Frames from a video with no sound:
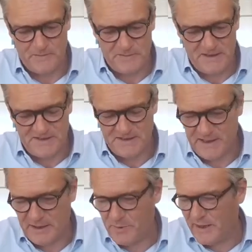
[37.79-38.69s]
this
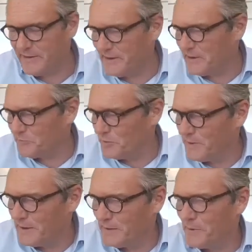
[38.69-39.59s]
year, but I think it will
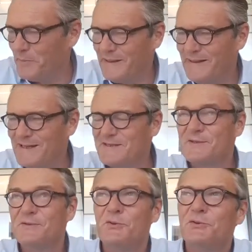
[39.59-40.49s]
be a bit less
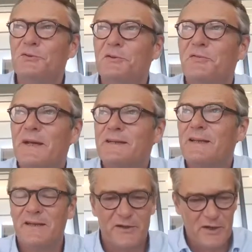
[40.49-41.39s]
due to the fact
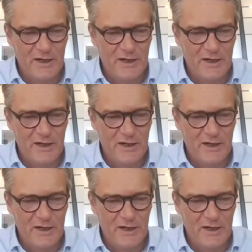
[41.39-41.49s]
that there are